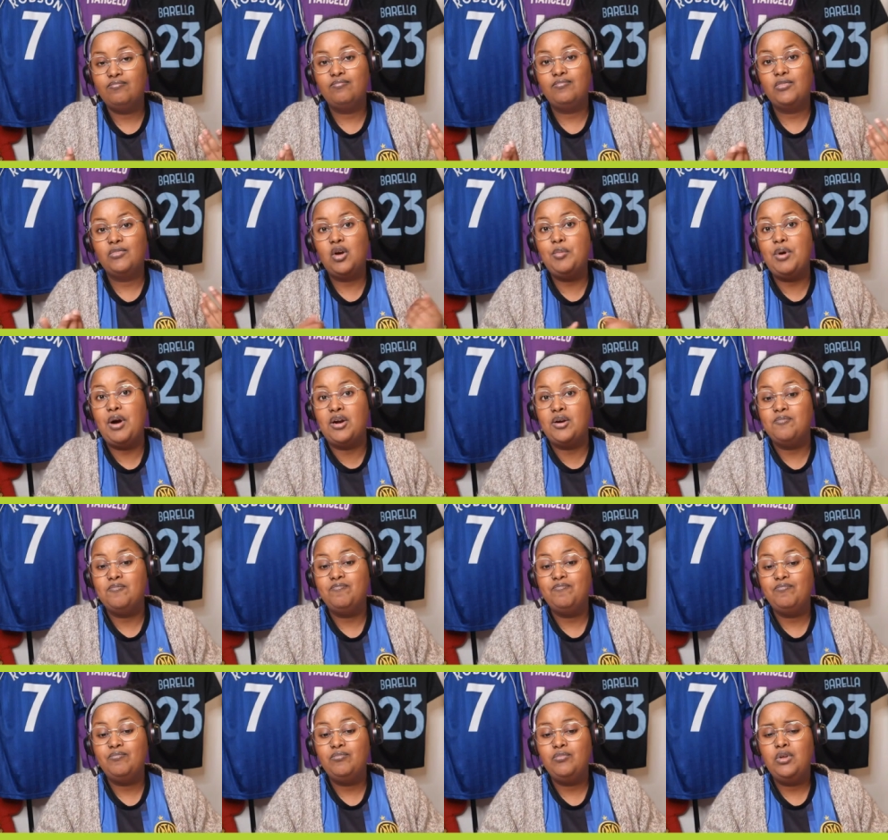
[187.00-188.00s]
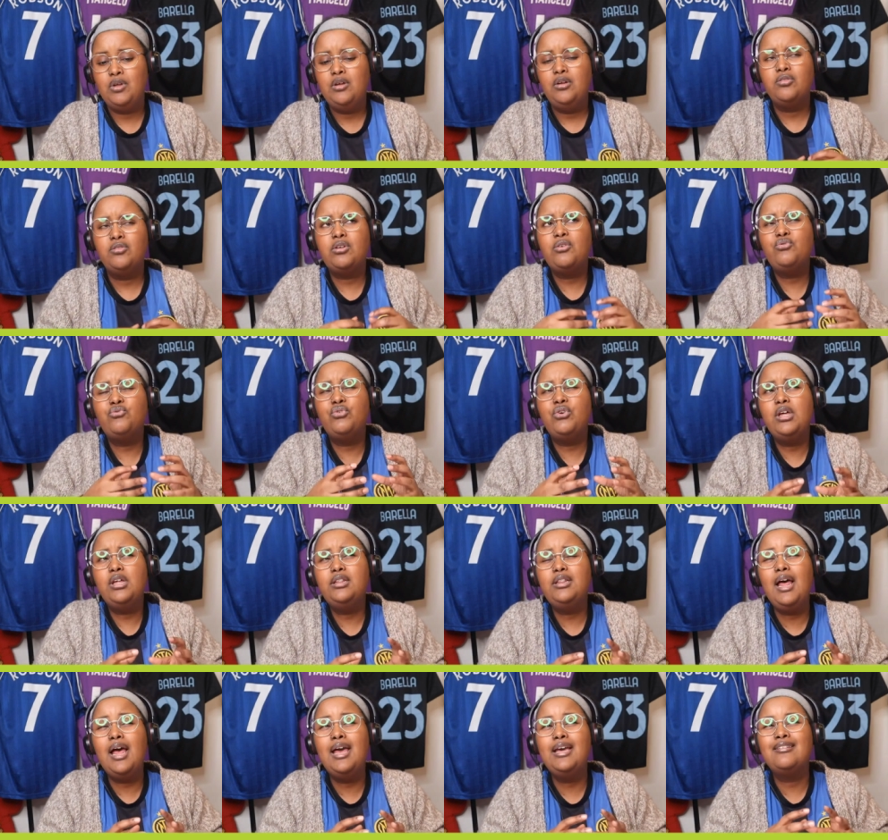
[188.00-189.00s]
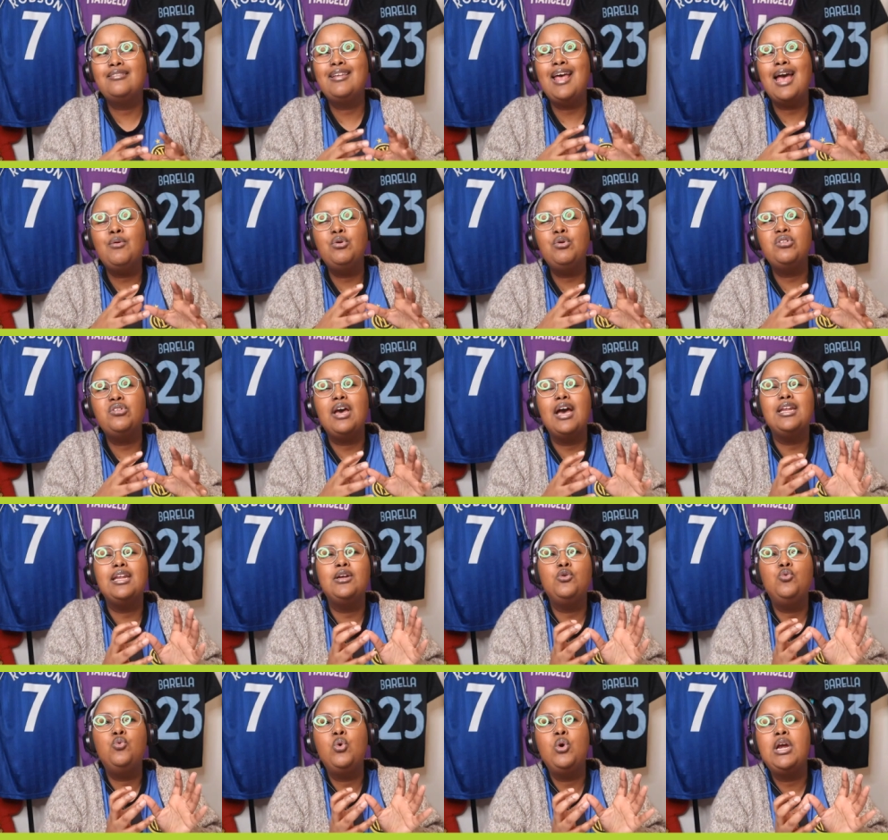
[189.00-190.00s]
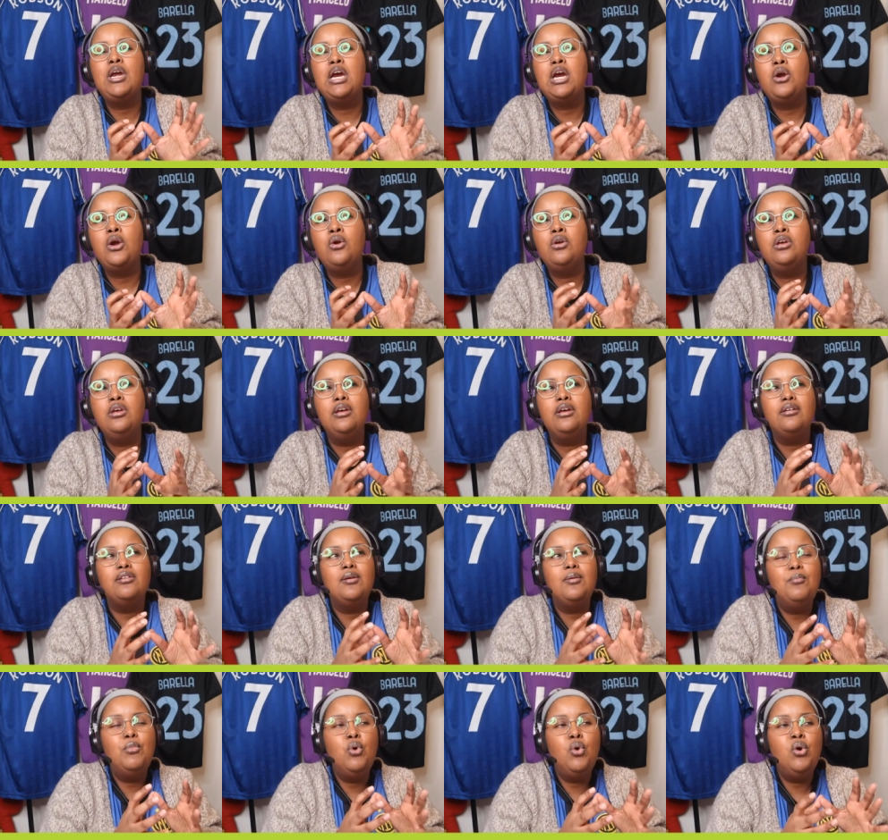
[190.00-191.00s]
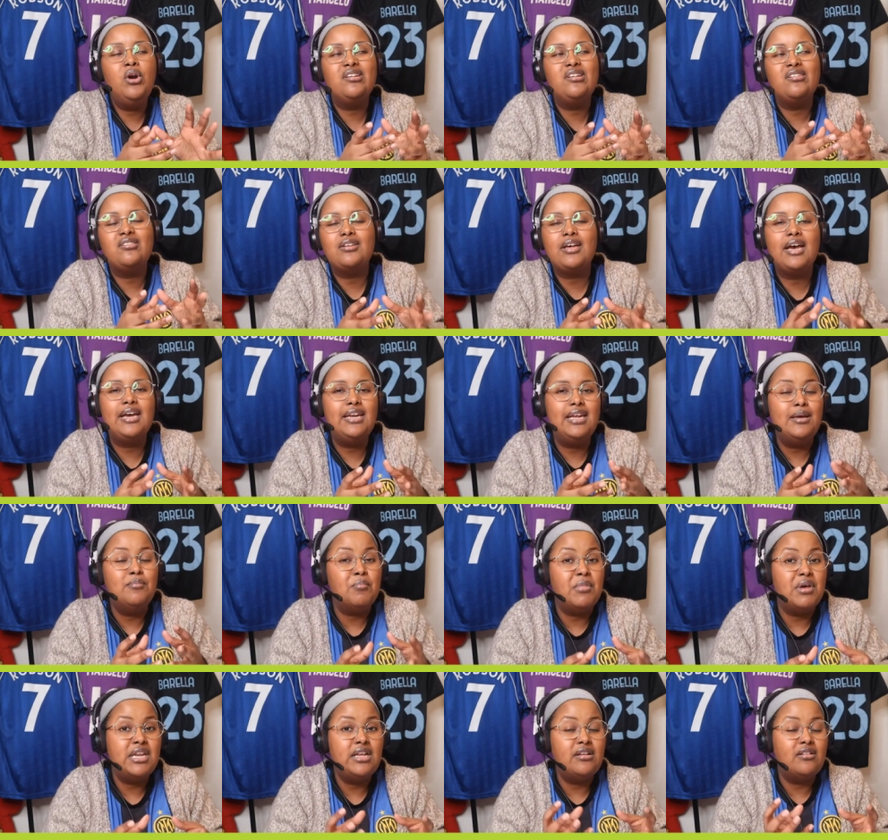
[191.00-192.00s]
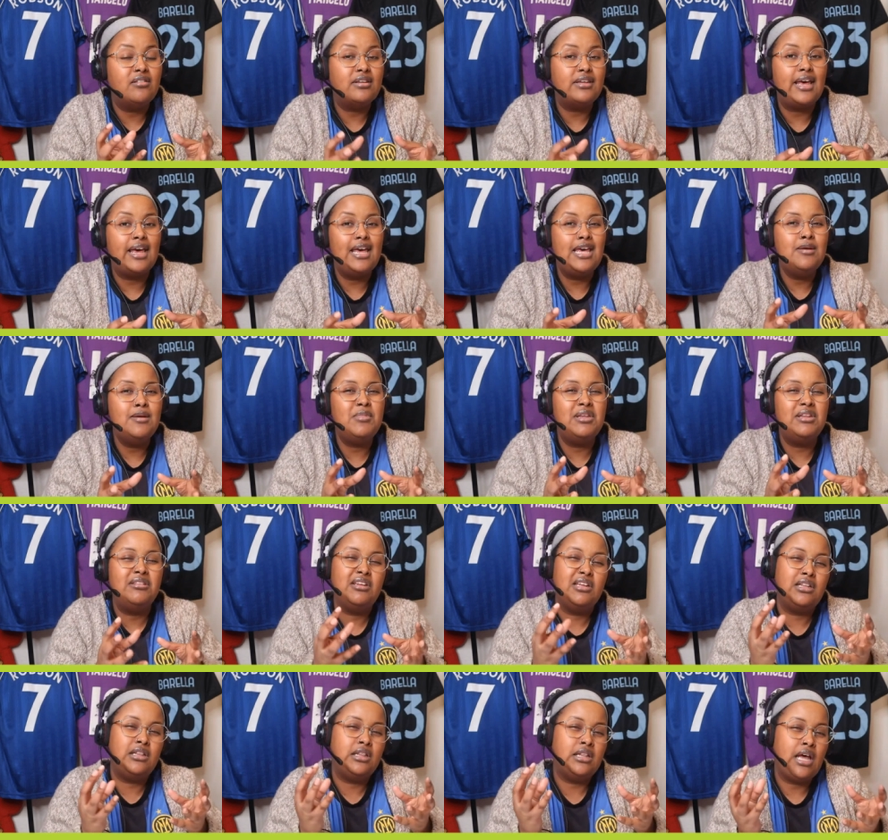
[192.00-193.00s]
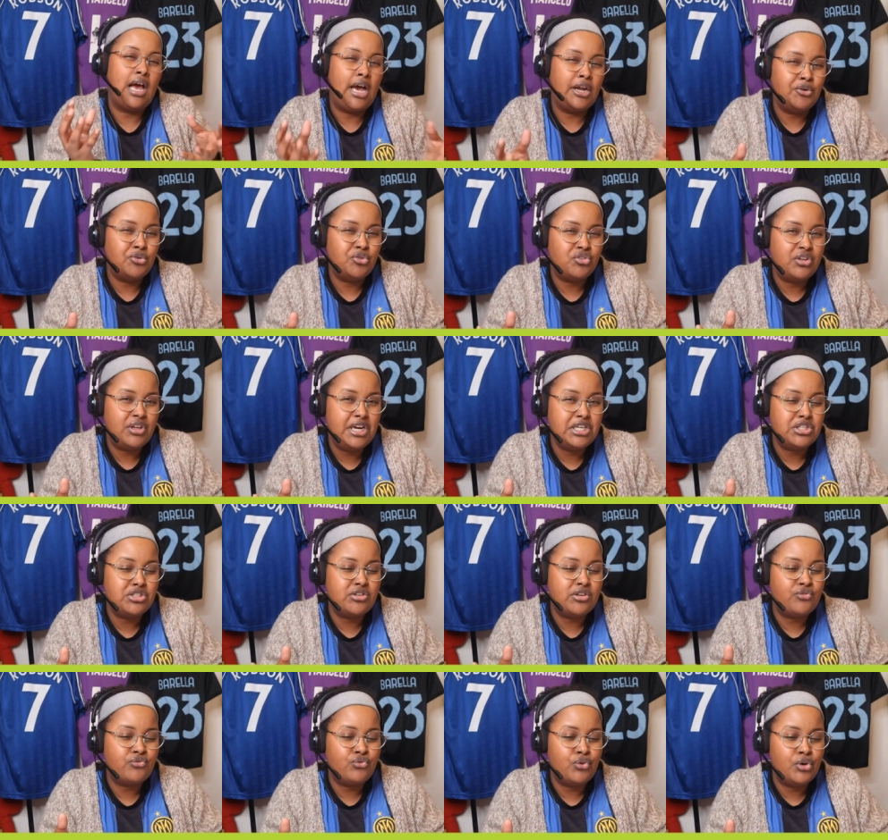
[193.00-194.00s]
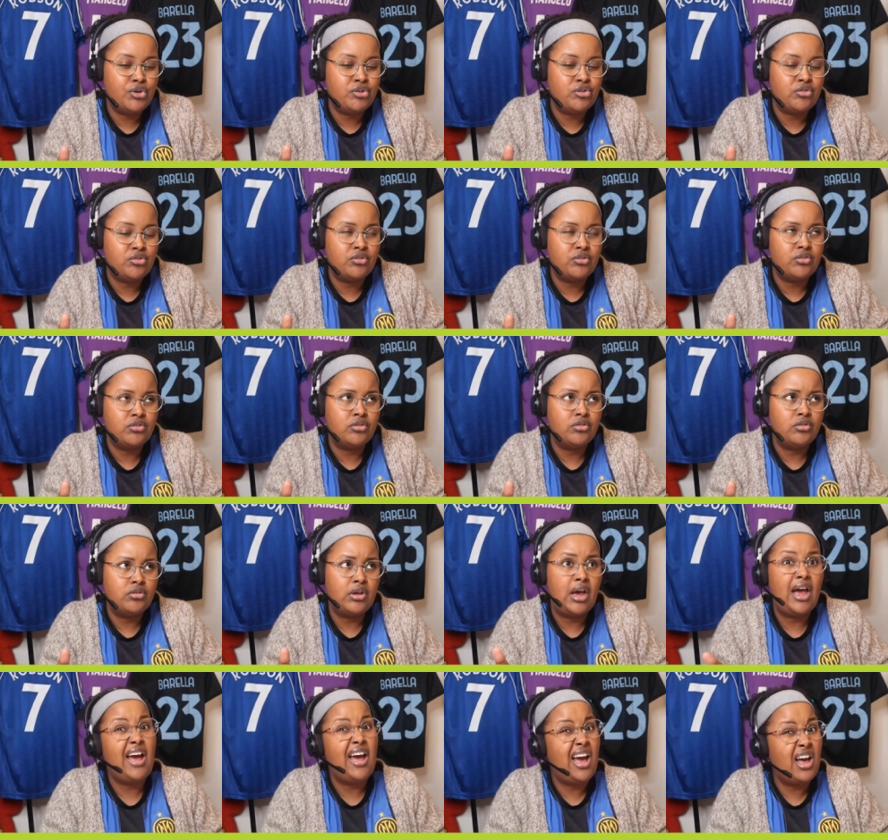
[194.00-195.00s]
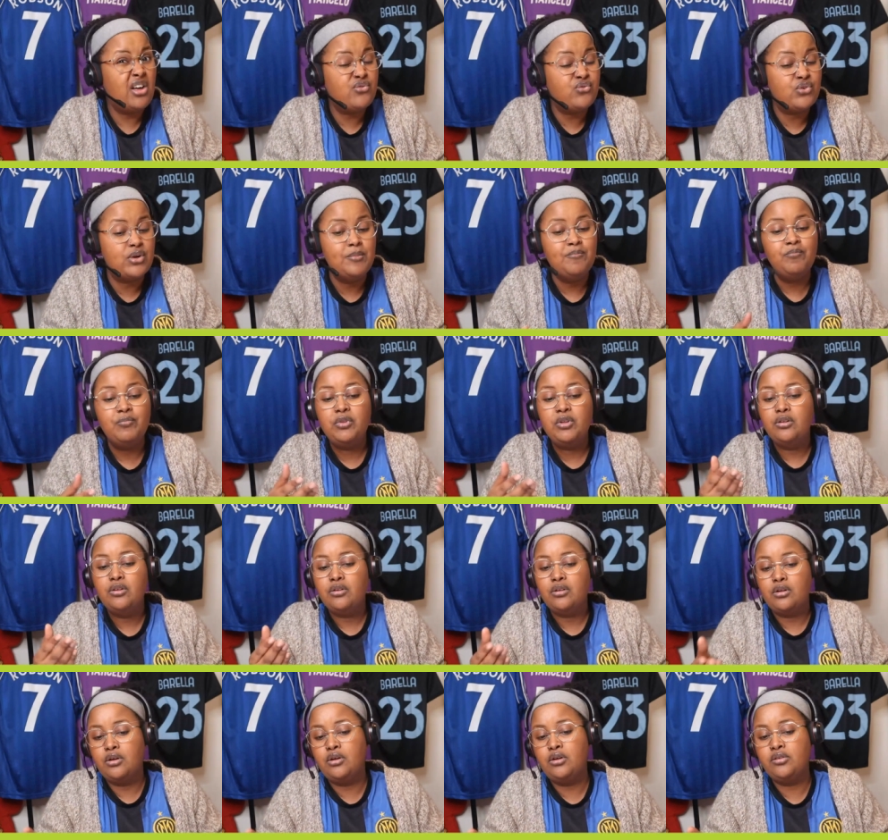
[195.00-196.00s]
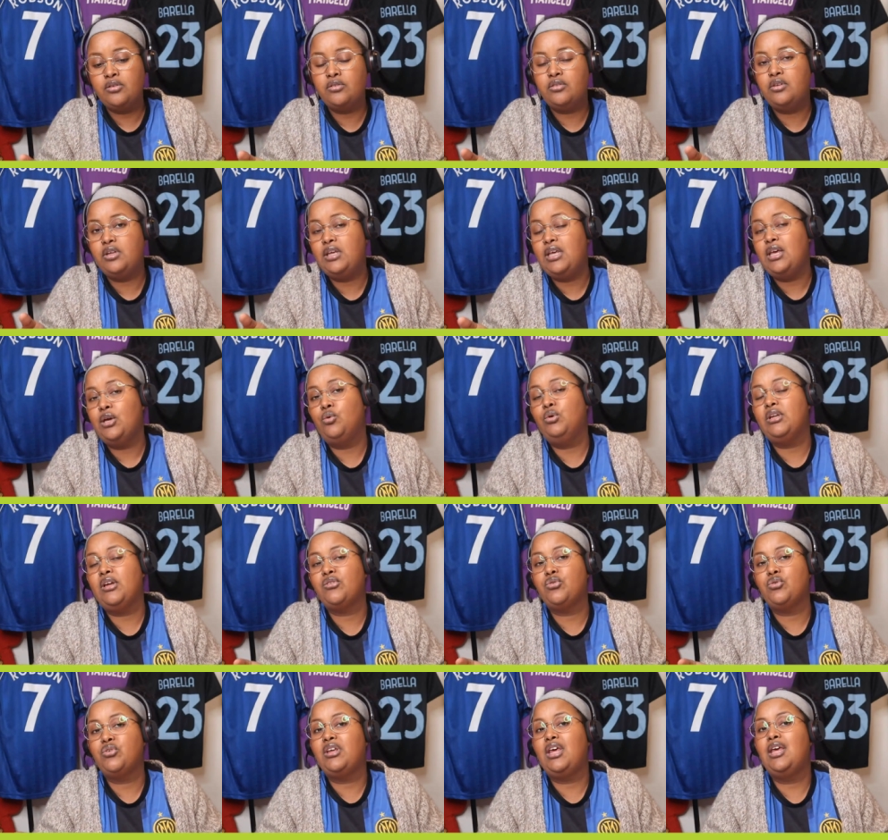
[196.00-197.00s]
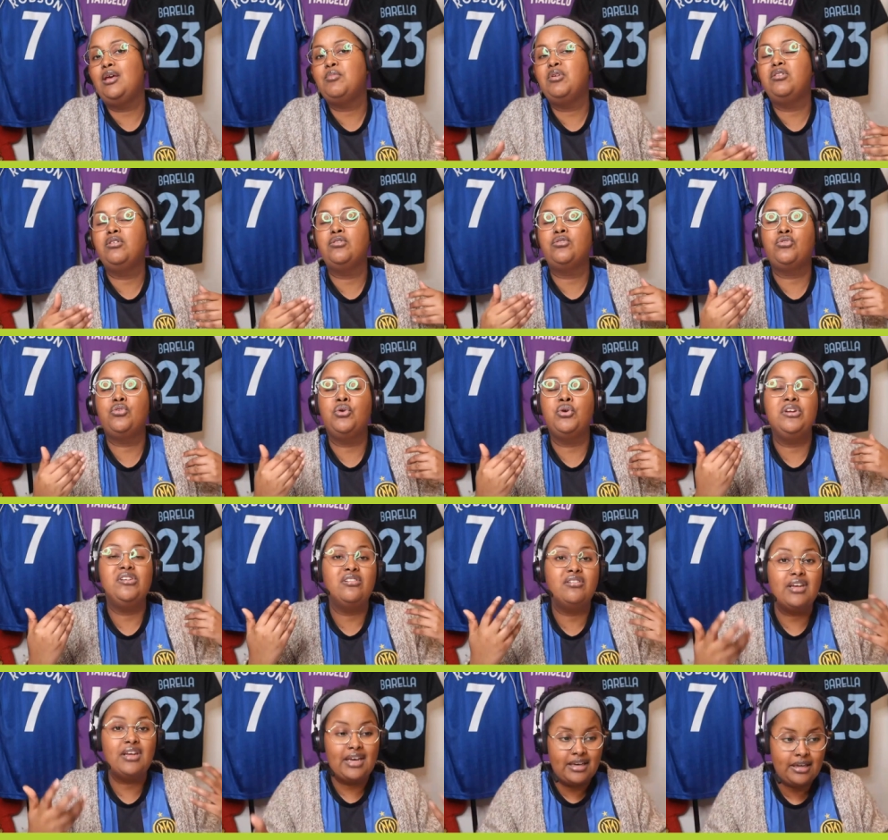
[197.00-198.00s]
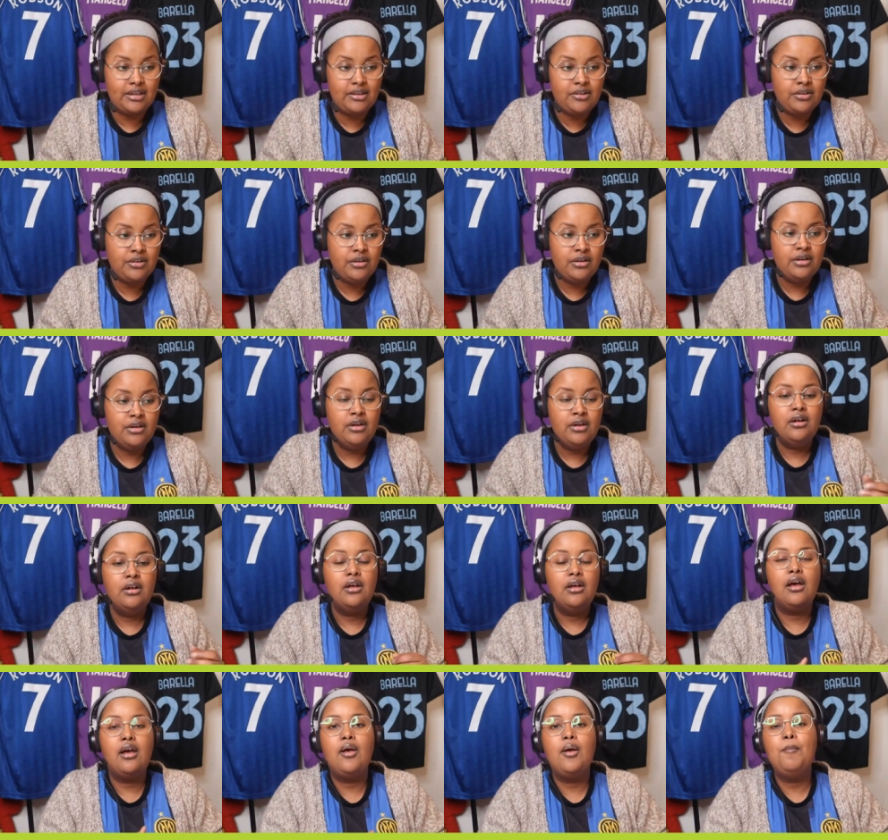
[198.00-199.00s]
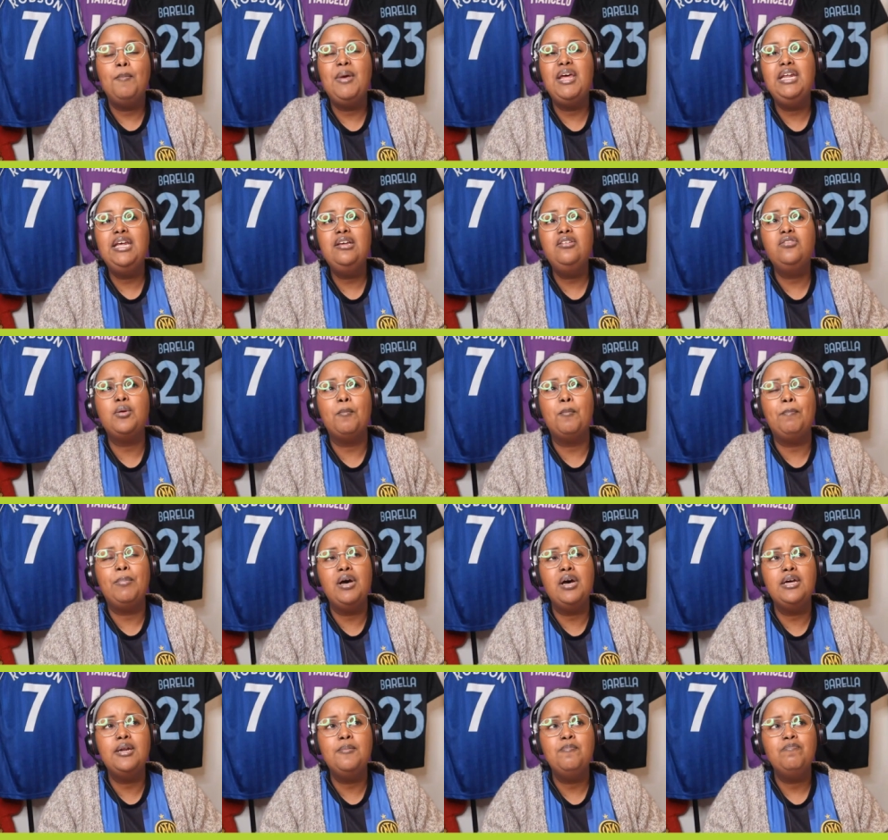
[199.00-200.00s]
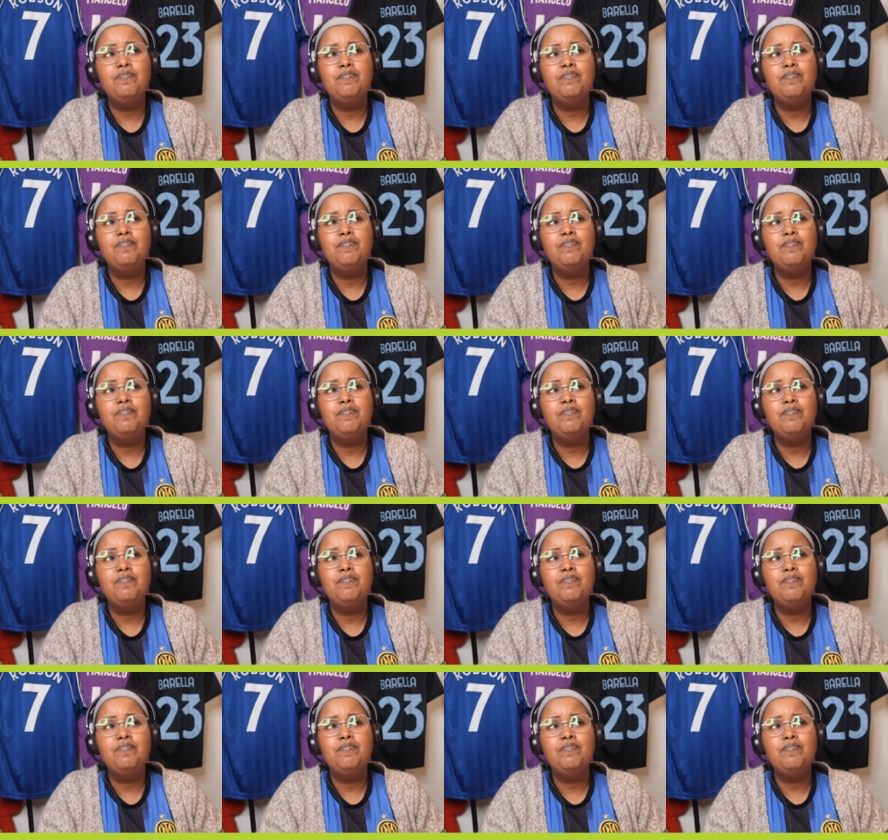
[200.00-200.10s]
Come on. So I felt like that was kind of where the more exciting minutes came in the latter stages of first half because the equalizer came in the 32nd uh, minute. But